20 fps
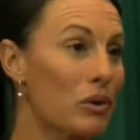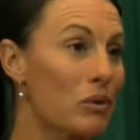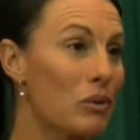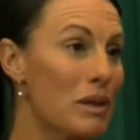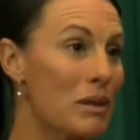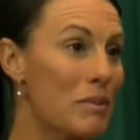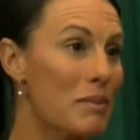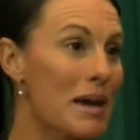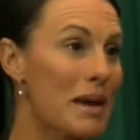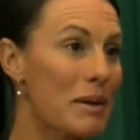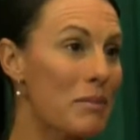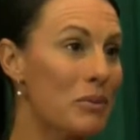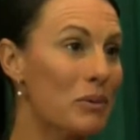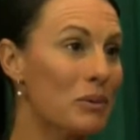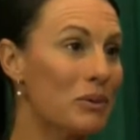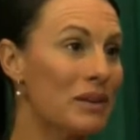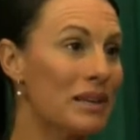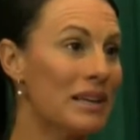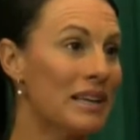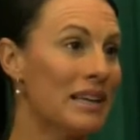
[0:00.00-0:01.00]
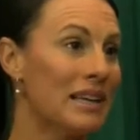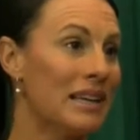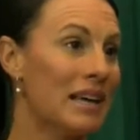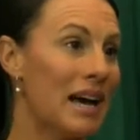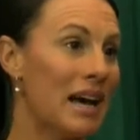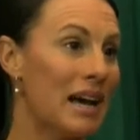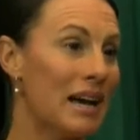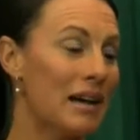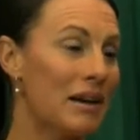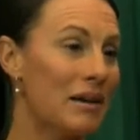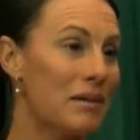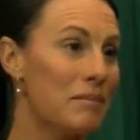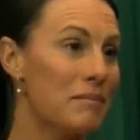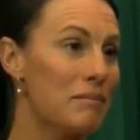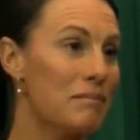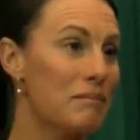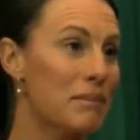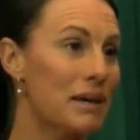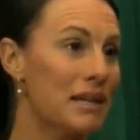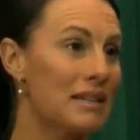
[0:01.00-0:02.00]
with people.
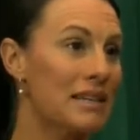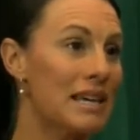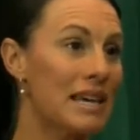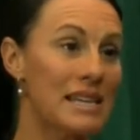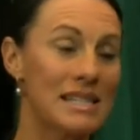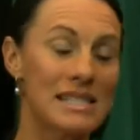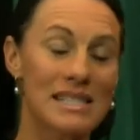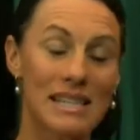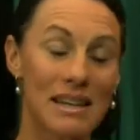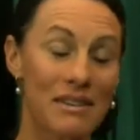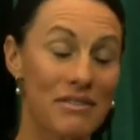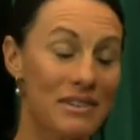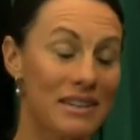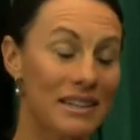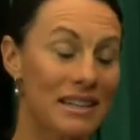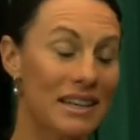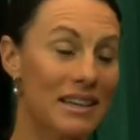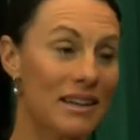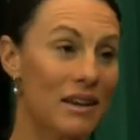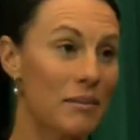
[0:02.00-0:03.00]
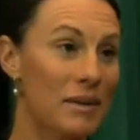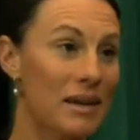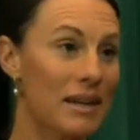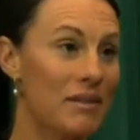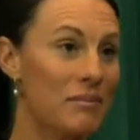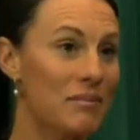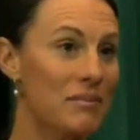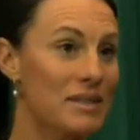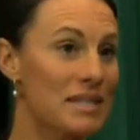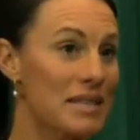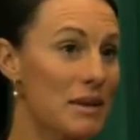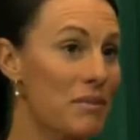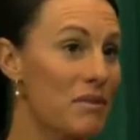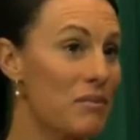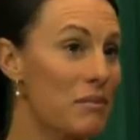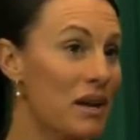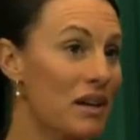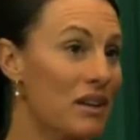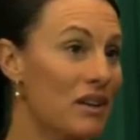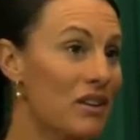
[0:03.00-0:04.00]
But yes, definitely. I mean, some of
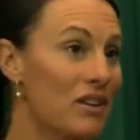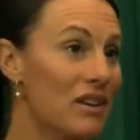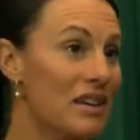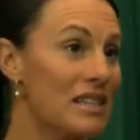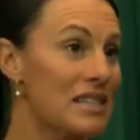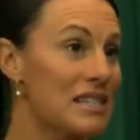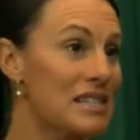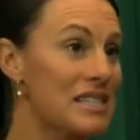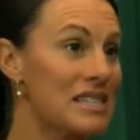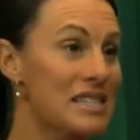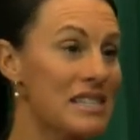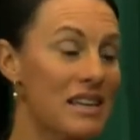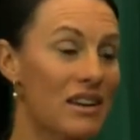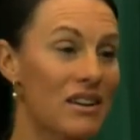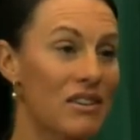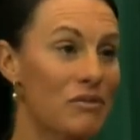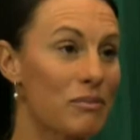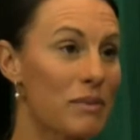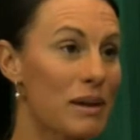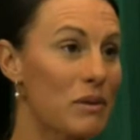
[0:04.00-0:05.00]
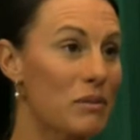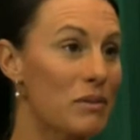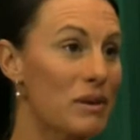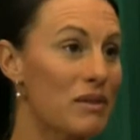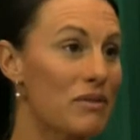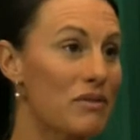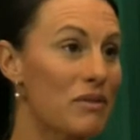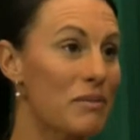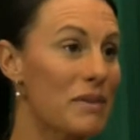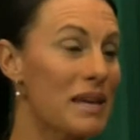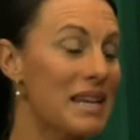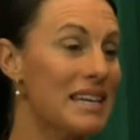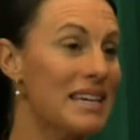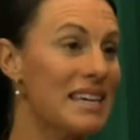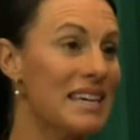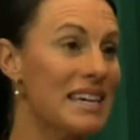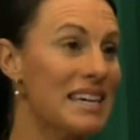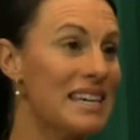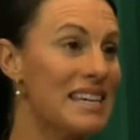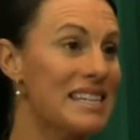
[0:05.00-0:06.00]
my clients I've been with for many
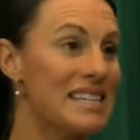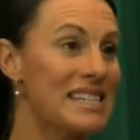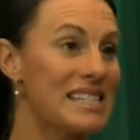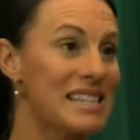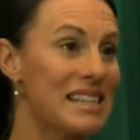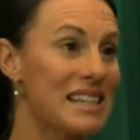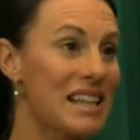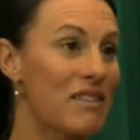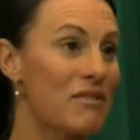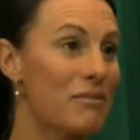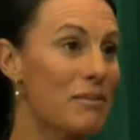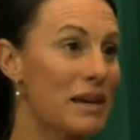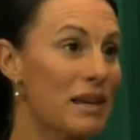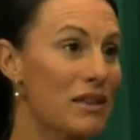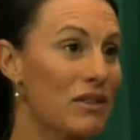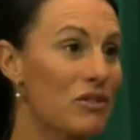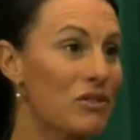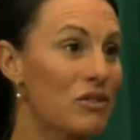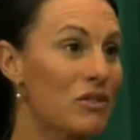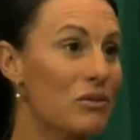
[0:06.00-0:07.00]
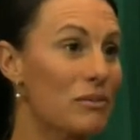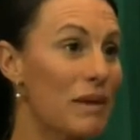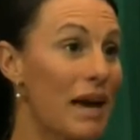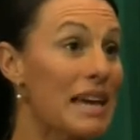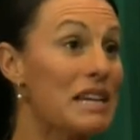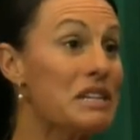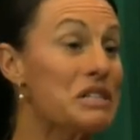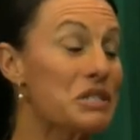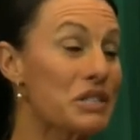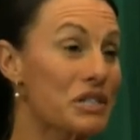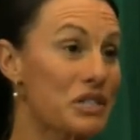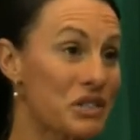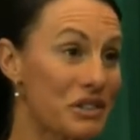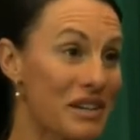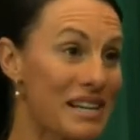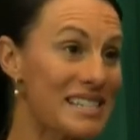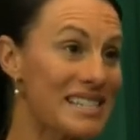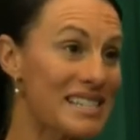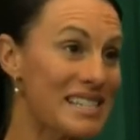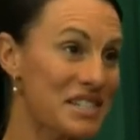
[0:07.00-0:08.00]
years and they've been through major
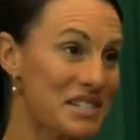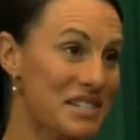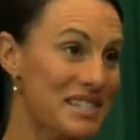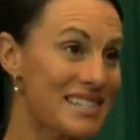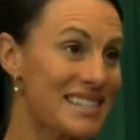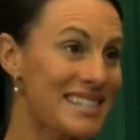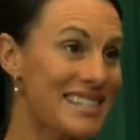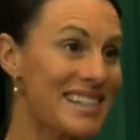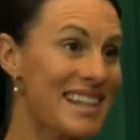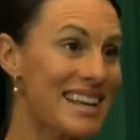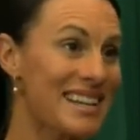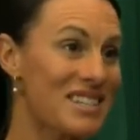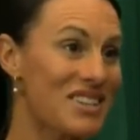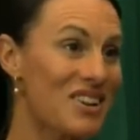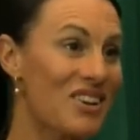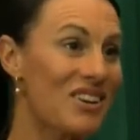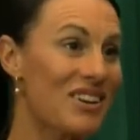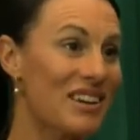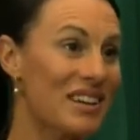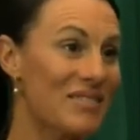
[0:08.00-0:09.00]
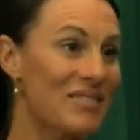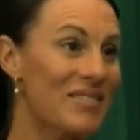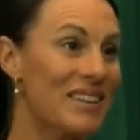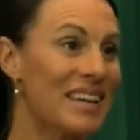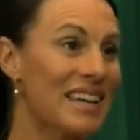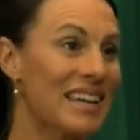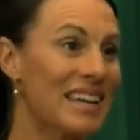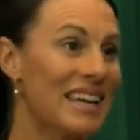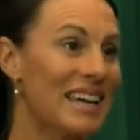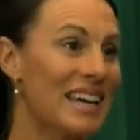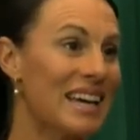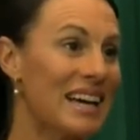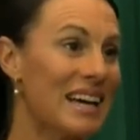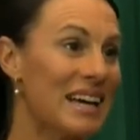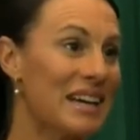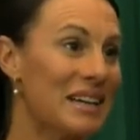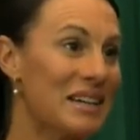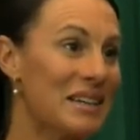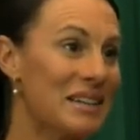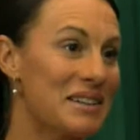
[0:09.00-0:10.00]
transitions in that time.
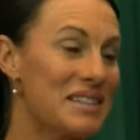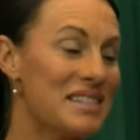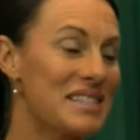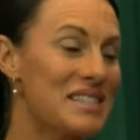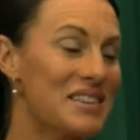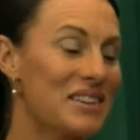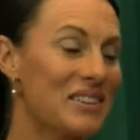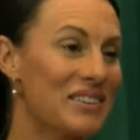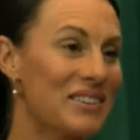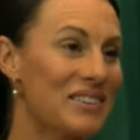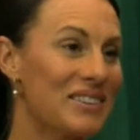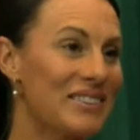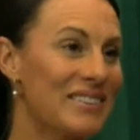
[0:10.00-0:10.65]
So